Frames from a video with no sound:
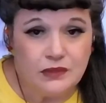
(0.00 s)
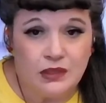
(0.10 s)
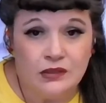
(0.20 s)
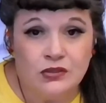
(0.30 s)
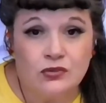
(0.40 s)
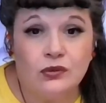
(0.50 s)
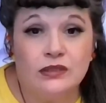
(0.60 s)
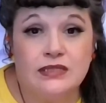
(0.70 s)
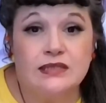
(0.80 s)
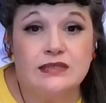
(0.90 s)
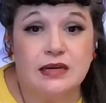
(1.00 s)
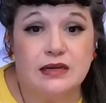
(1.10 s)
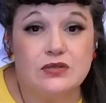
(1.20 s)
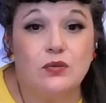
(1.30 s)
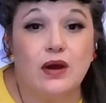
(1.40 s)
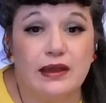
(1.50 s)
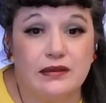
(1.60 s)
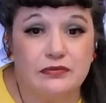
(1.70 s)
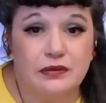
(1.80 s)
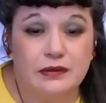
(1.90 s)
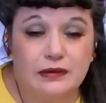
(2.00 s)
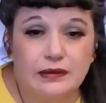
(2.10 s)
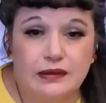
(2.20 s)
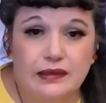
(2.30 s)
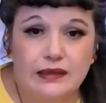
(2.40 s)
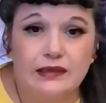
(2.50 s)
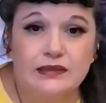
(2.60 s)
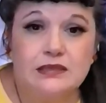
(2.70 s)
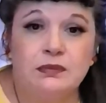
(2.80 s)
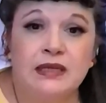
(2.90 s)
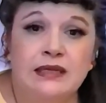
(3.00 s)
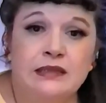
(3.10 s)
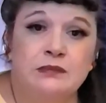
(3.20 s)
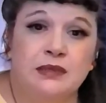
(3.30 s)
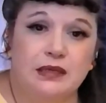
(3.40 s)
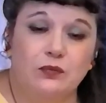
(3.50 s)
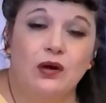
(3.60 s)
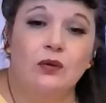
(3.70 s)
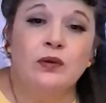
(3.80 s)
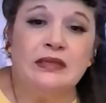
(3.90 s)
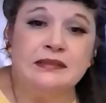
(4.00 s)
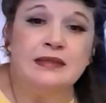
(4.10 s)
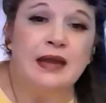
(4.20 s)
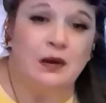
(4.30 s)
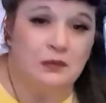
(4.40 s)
towards his ex-wife. He explained to me what went down.